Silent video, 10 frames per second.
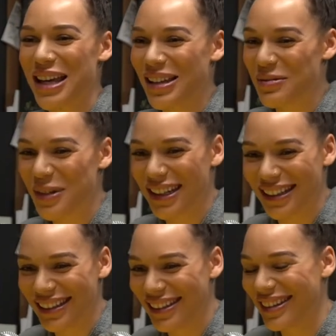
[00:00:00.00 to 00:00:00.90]
Telling
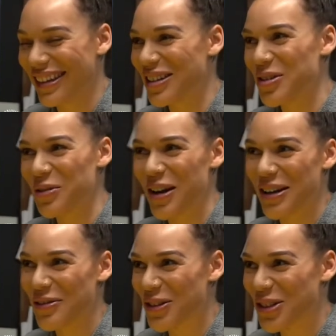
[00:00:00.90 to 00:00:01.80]
me that you're ready
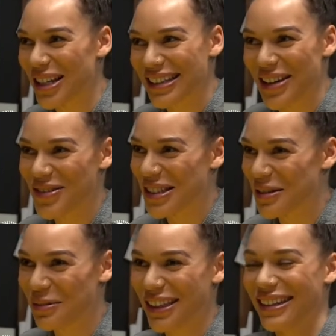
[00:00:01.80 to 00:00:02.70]
for Jet to have a sibling.